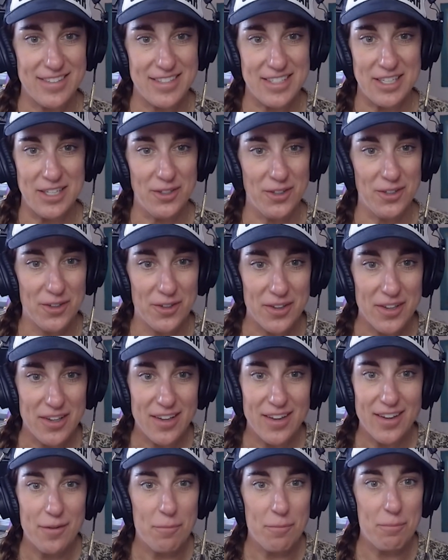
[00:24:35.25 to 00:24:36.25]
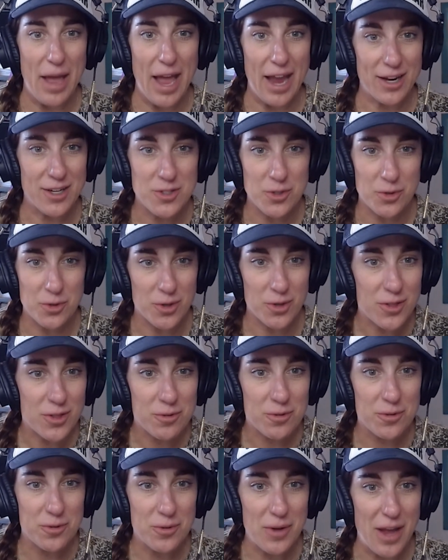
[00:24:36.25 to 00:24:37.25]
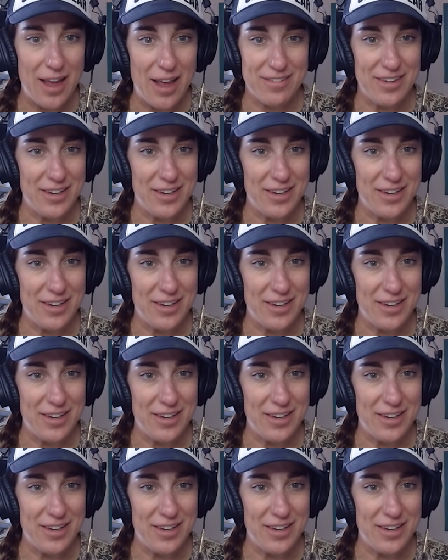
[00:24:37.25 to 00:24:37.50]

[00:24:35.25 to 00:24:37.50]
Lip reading: deal backdoor through